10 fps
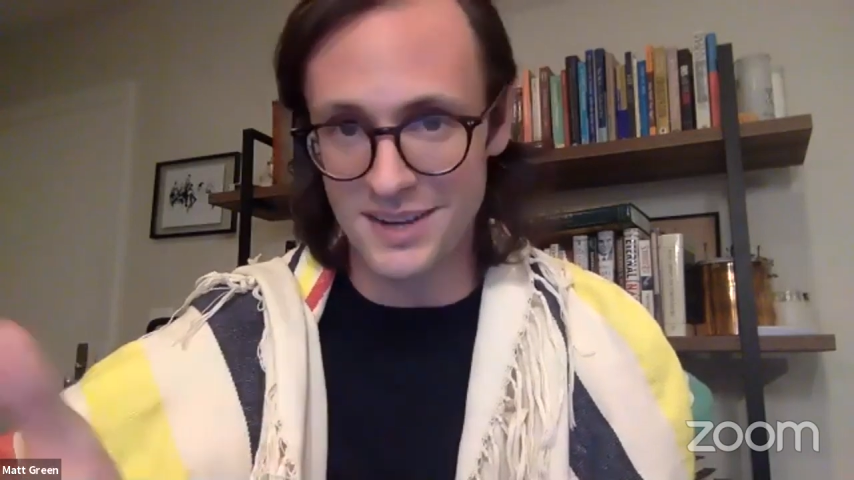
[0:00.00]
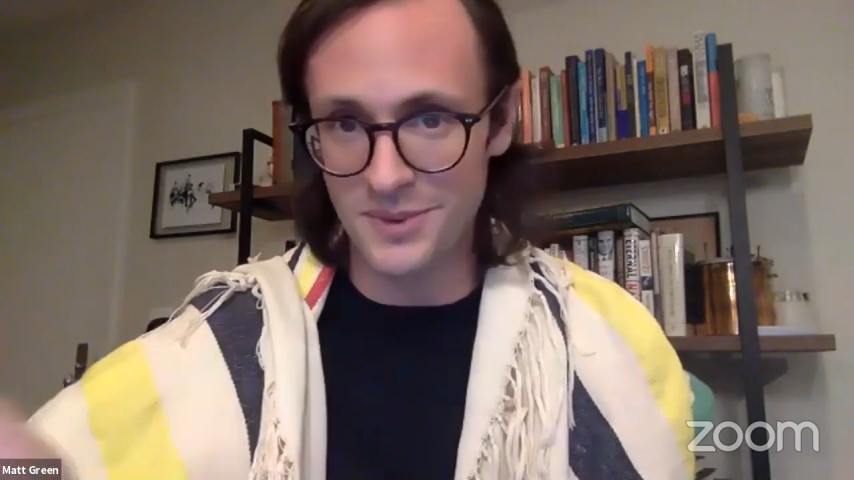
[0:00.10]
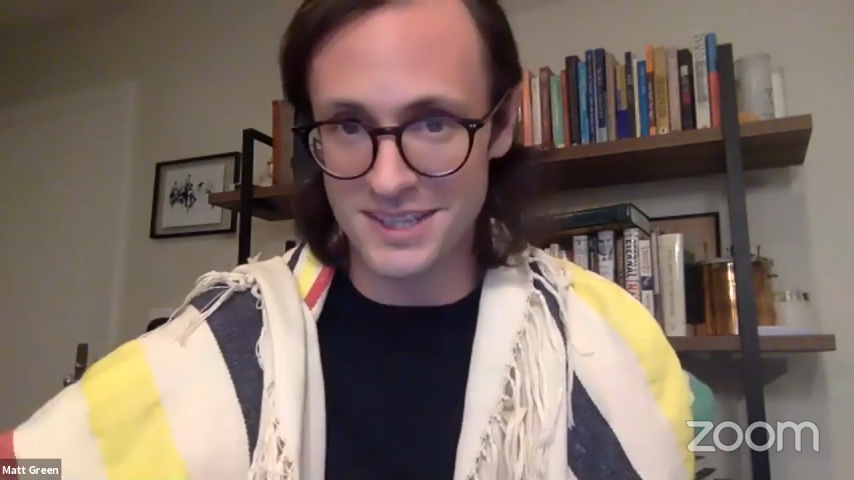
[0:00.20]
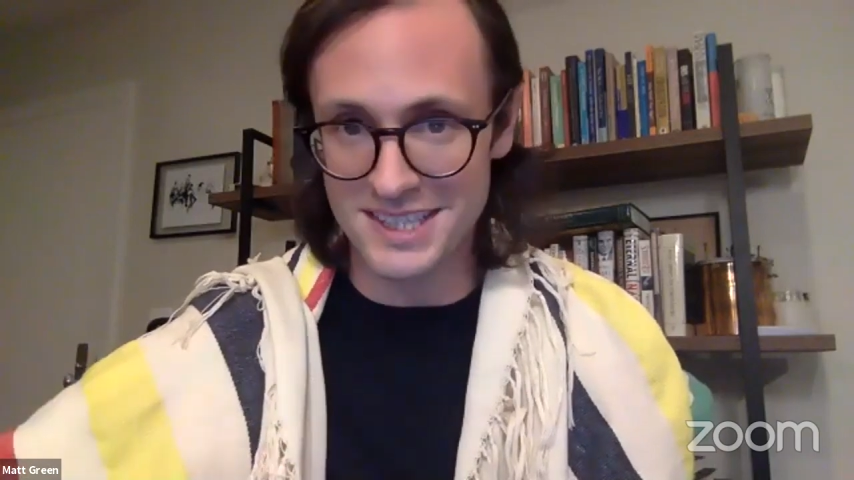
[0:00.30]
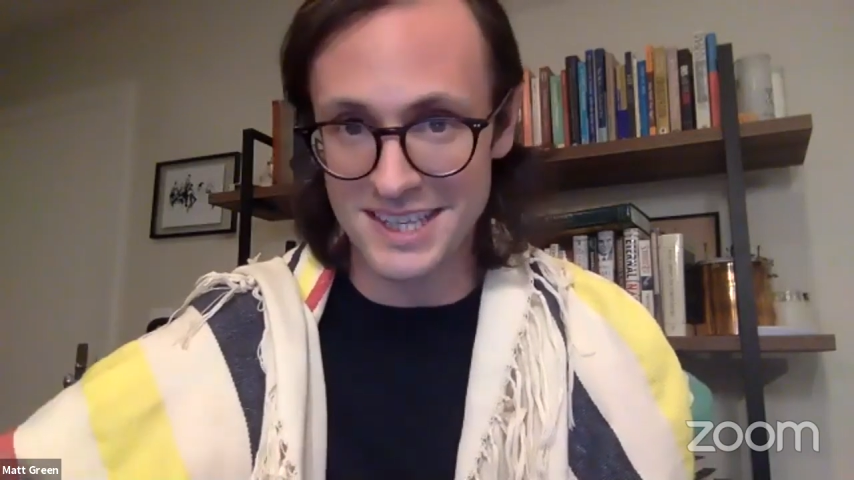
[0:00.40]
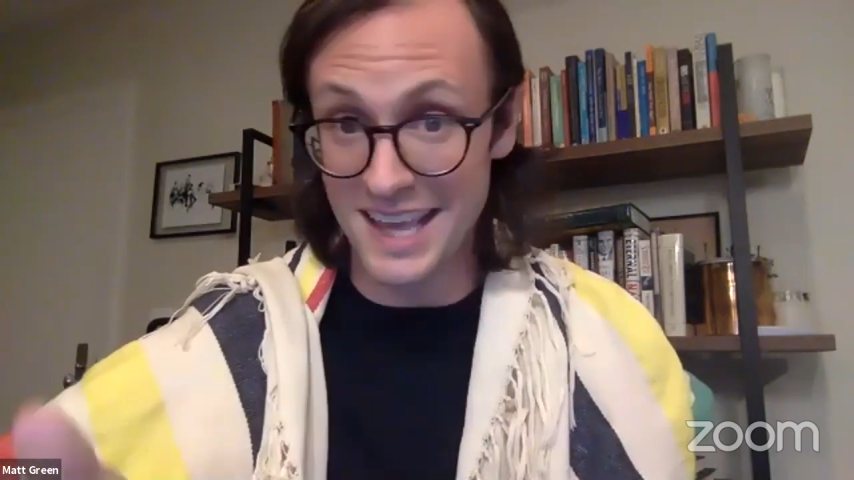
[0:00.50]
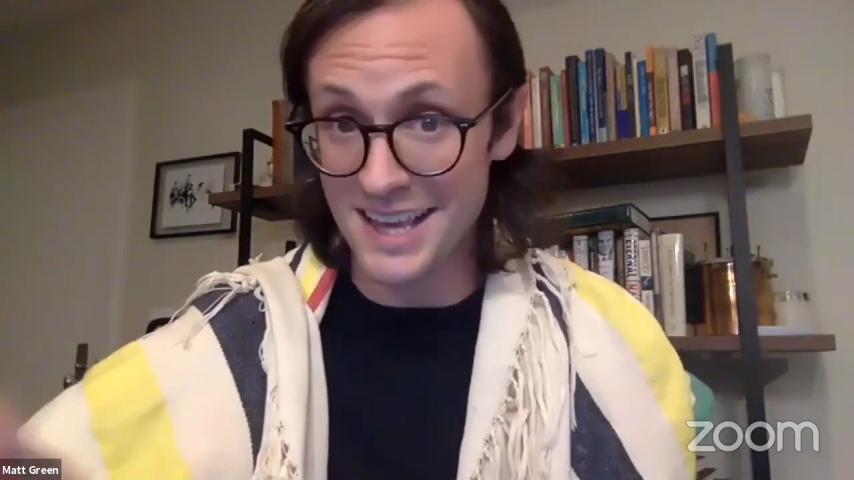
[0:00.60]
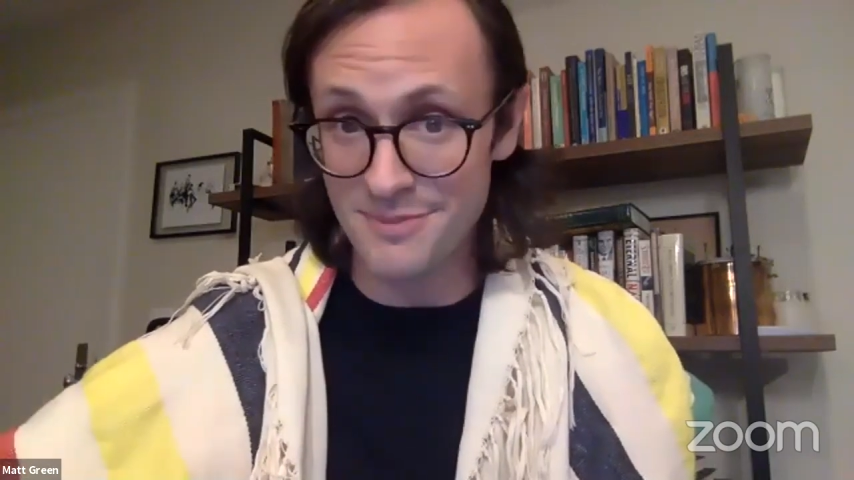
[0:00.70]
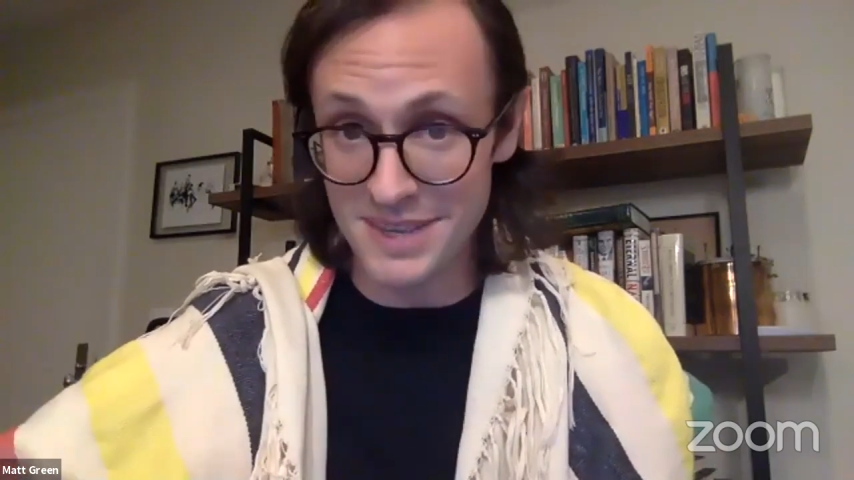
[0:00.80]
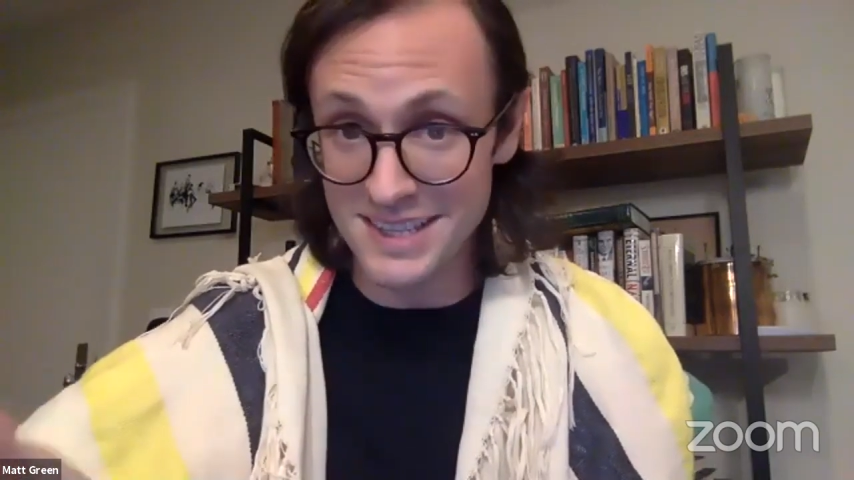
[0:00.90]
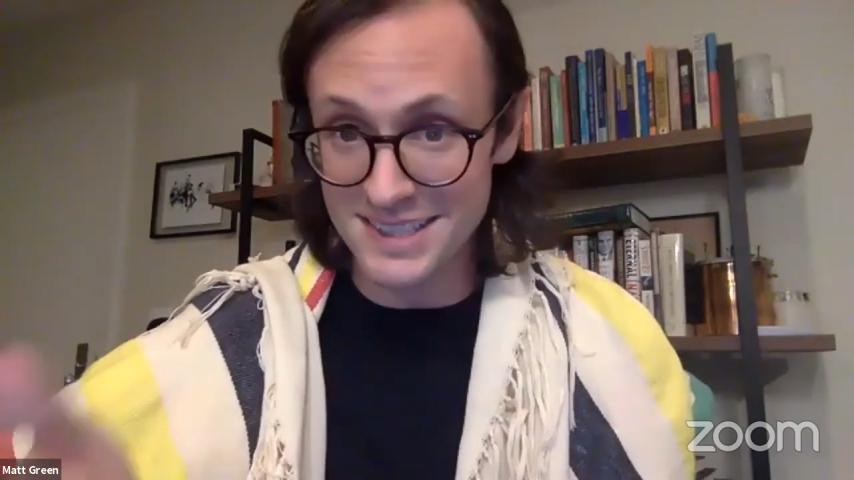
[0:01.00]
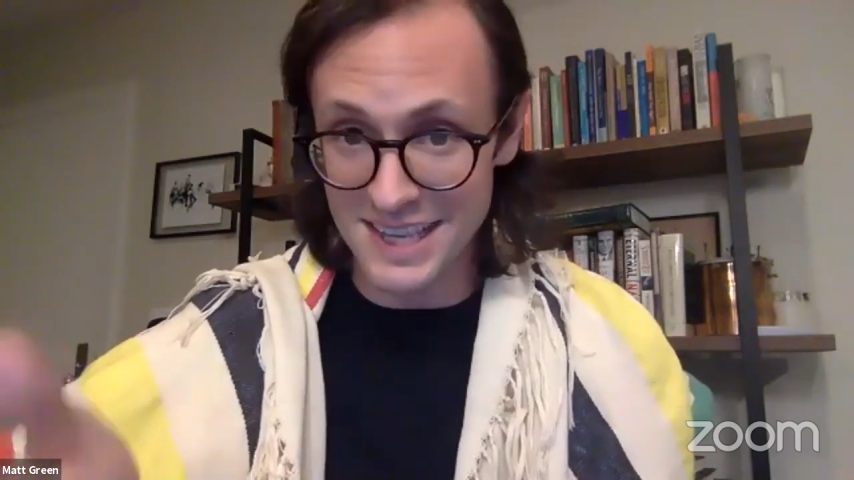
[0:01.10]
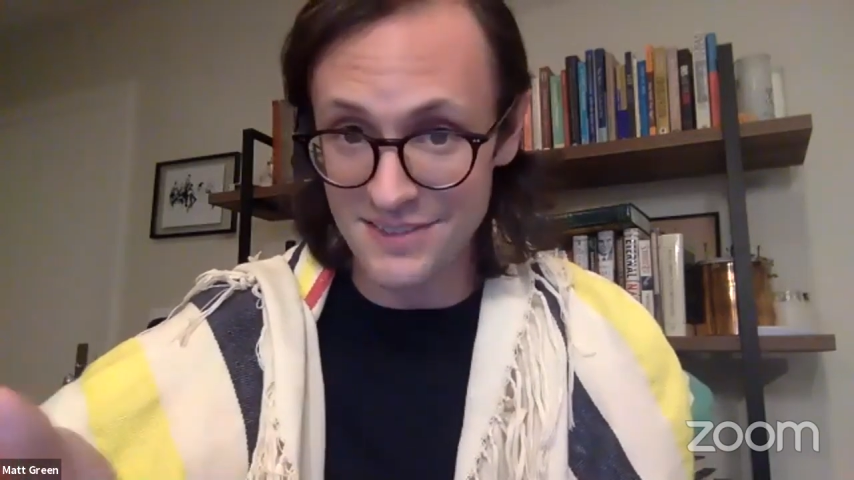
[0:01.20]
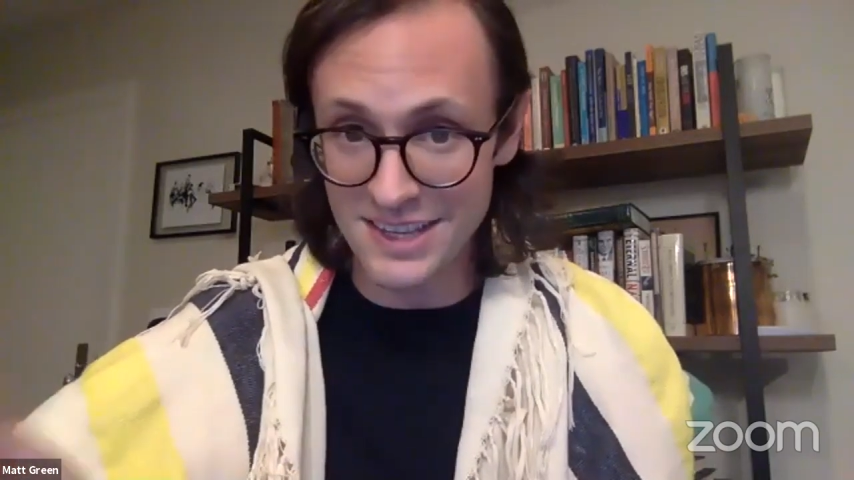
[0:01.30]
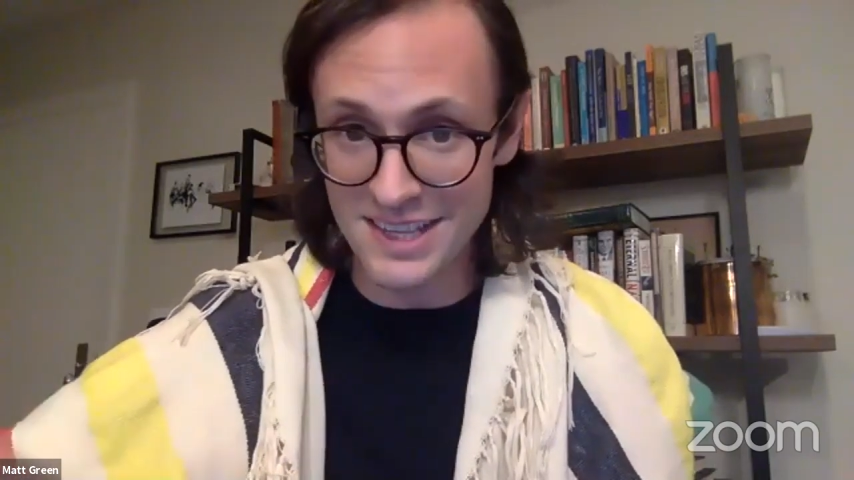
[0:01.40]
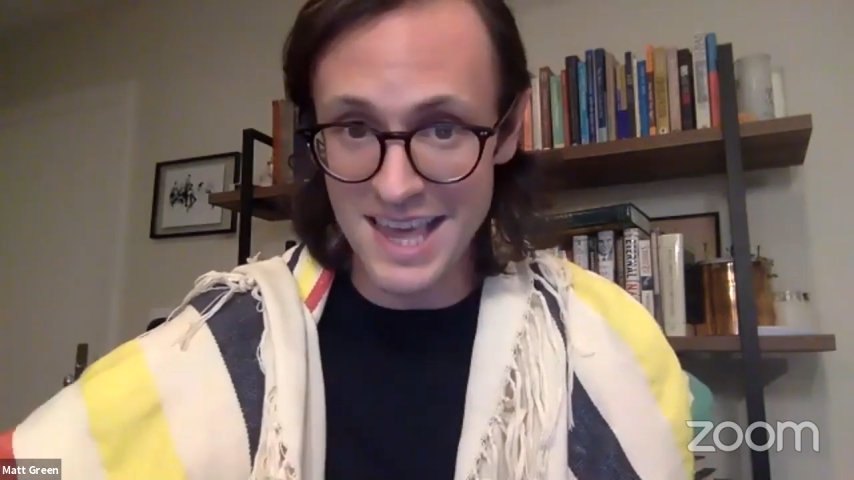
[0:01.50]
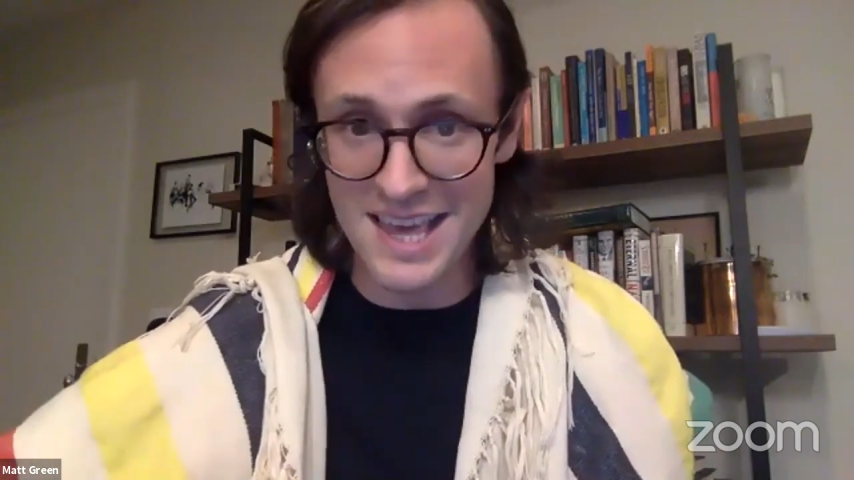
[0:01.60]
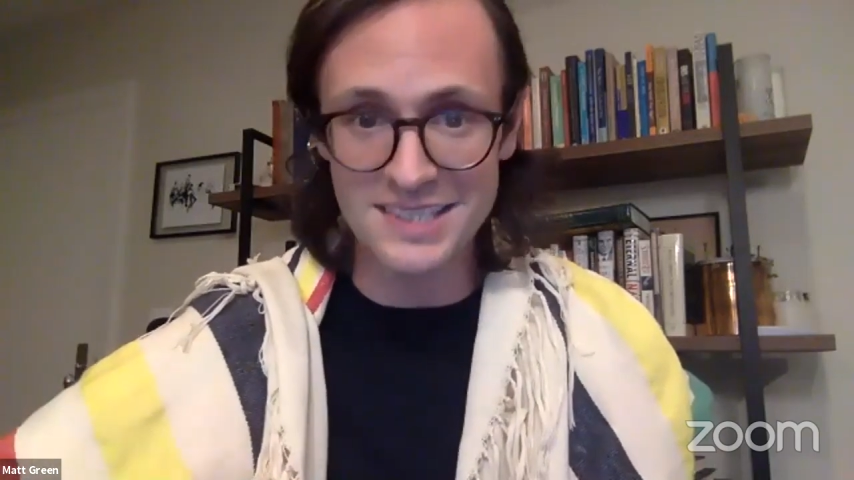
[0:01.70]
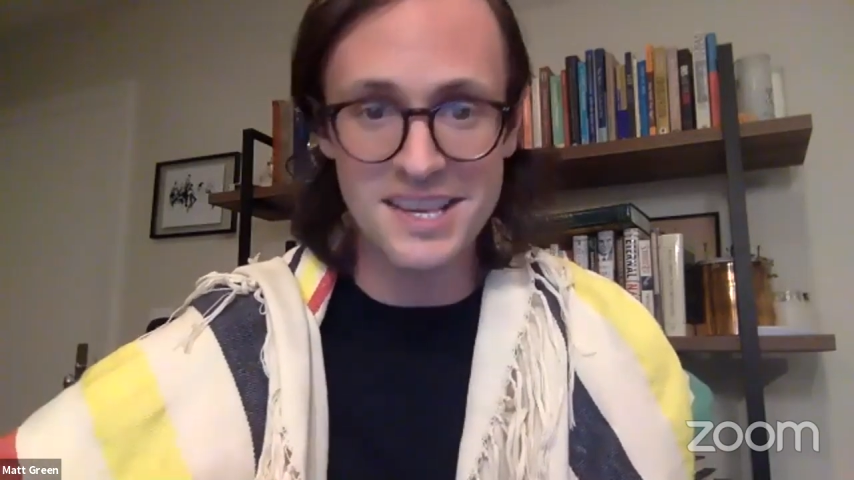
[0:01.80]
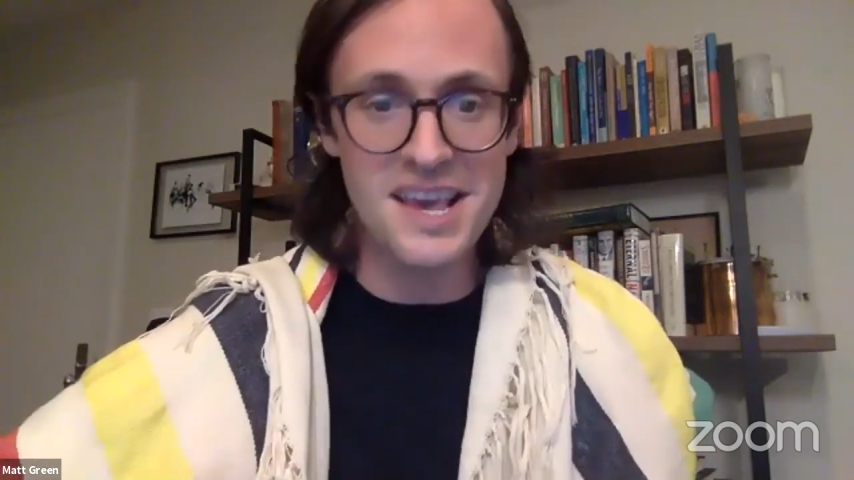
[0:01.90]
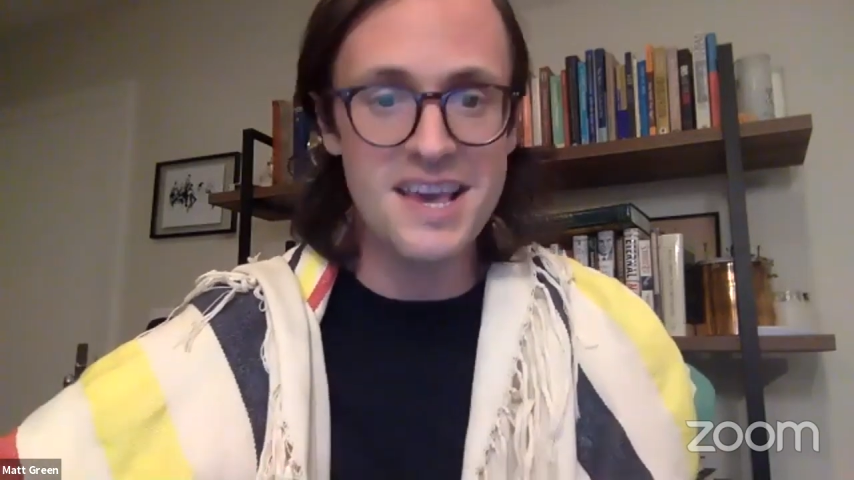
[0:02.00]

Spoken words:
once again means giving thanks,